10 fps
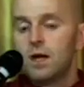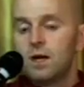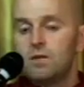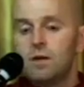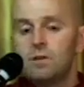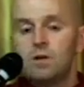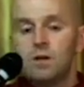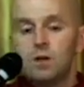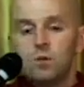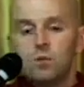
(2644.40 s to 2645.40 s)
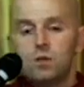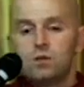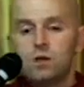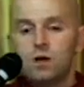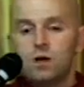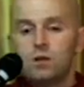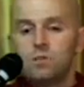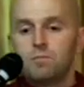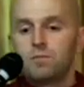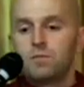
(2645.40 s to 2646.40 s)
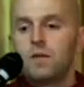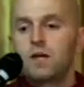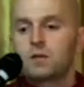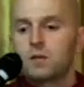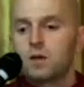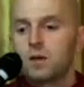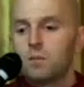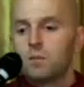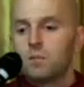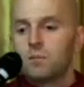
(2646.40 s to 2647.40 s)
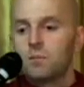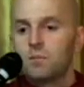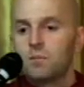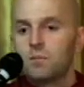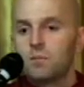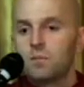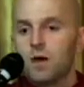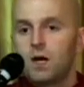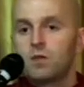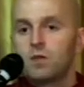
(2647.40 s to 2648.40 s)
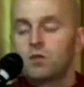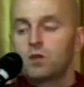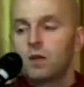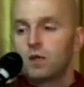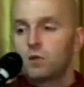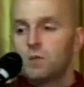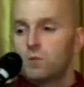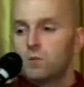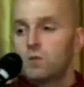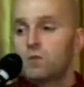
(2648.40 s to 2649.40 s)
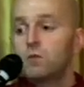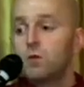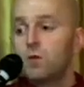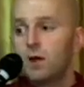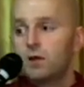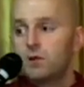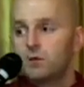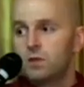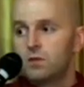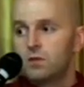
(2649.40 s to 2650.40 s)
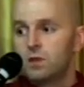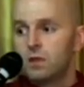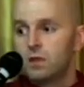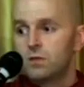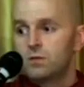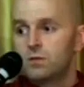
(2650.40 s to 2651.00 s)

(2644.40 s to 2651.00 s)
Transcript: And then we decide, next time, I'm going to try and remember before I do this thing.